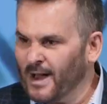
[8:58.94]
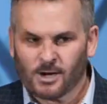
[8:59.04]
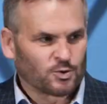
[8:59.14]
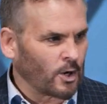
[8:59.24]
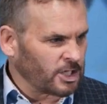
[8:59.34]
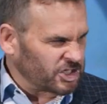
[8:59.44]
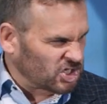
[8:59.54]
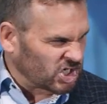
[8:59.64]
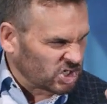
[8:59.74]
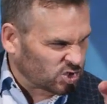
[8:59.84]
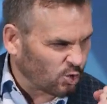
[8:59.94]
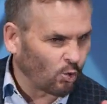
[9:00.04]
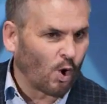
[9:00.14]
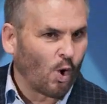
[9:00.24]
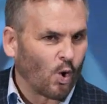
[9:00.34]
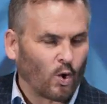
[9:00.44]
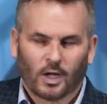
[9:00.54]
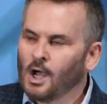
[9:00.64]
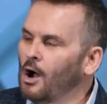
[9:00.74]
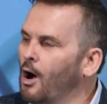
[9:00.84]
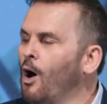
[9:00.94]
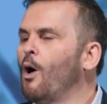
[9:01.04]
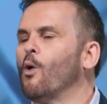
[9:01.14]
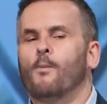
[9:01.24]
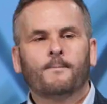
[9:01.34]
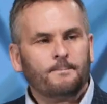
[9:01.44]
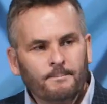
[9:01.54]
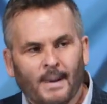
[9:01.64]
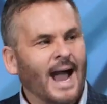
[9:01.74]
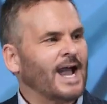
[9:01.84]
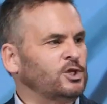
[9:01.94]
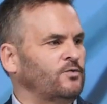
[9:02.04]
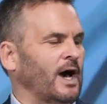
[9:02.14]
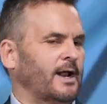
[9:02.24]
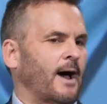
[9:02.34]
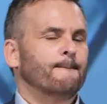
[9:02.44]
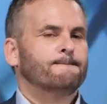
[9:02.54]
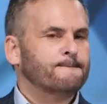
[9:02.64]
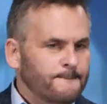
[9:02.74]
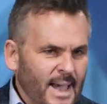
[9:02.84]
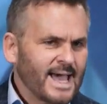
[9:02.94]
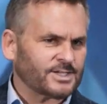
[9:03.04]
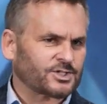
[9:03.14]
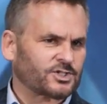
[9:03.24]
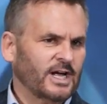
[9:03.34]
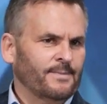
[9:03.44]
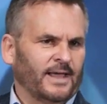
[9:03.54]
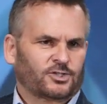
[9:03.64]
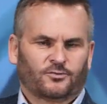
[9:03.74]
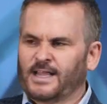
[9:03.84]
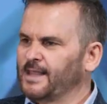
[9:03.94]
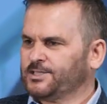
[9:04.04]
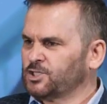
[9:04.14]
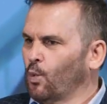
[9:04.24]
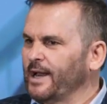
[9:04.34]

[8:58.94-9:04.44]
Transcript: parents want to just control. Oh my, you've got a mess that's just